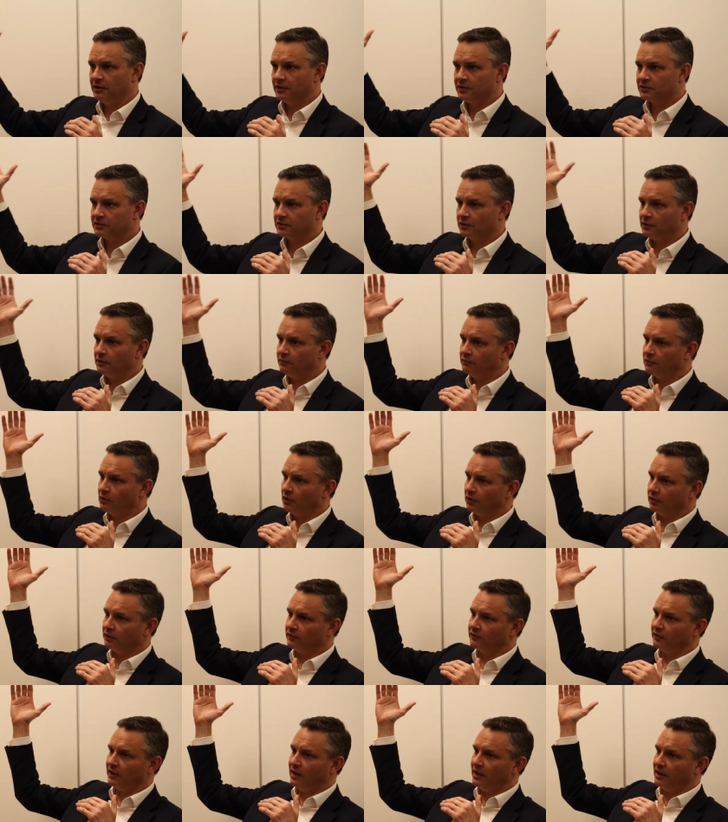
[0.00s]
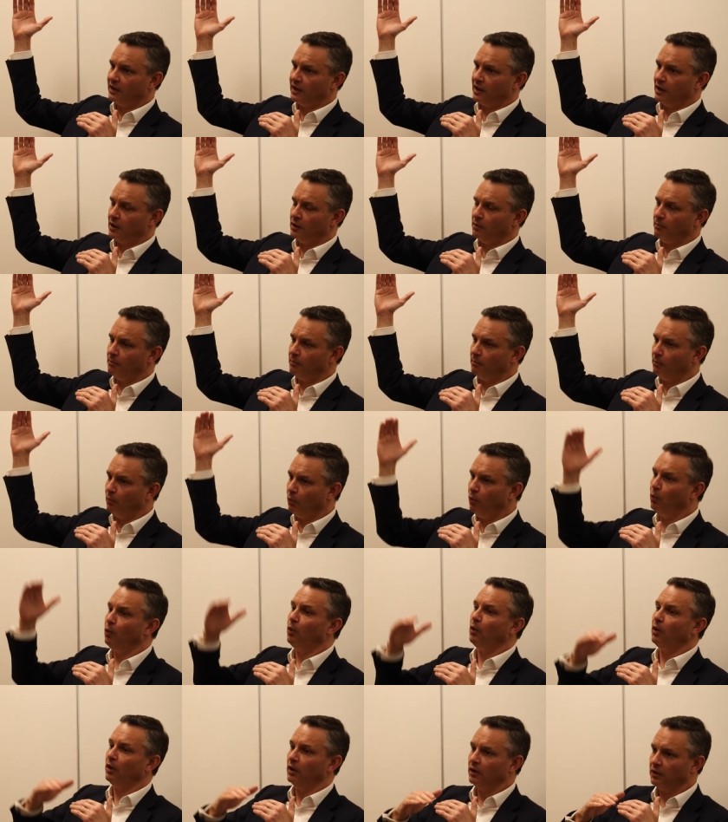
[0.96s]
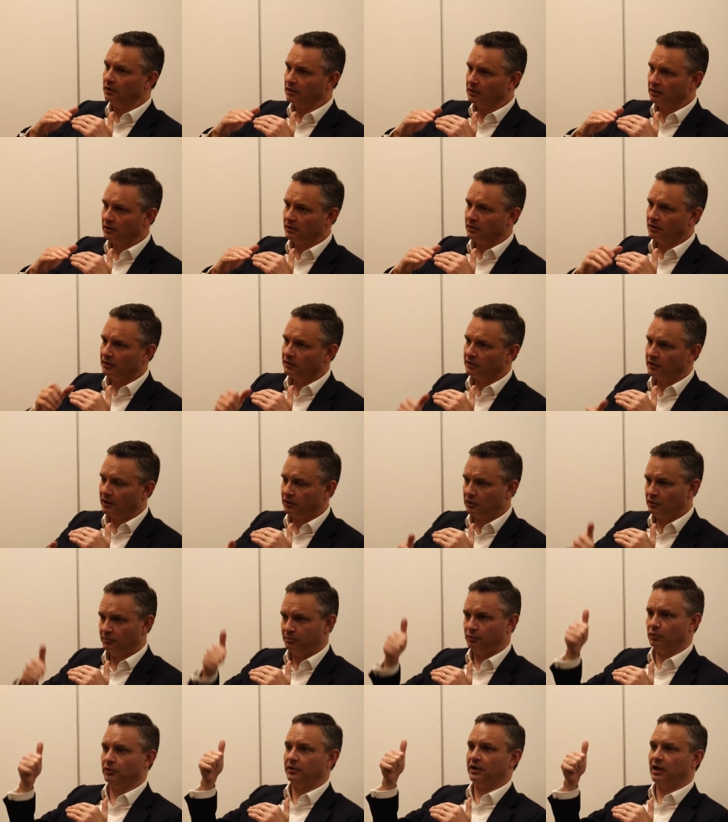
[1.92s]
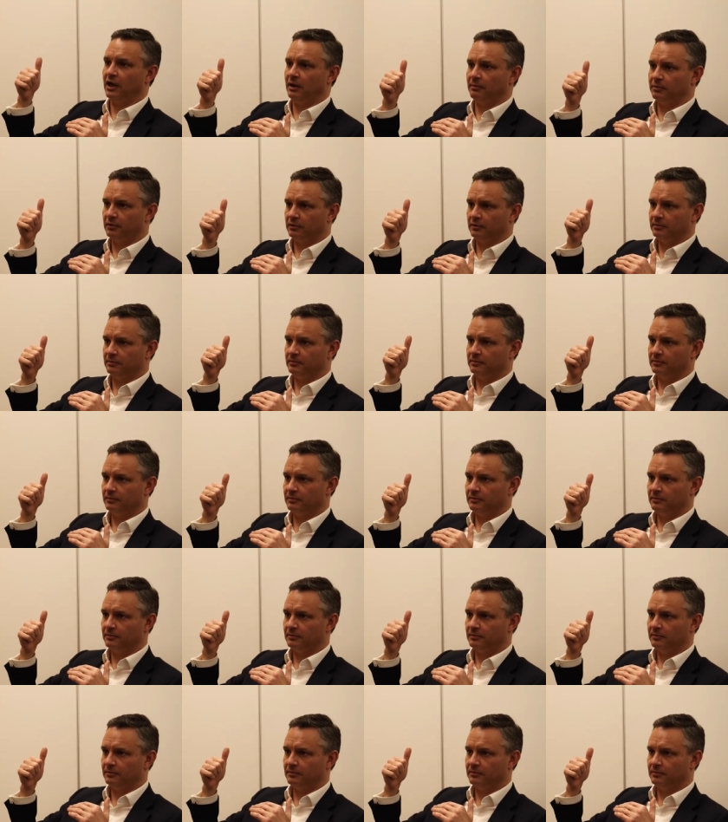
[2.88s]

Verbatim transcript: So you've got to take out more than you put up,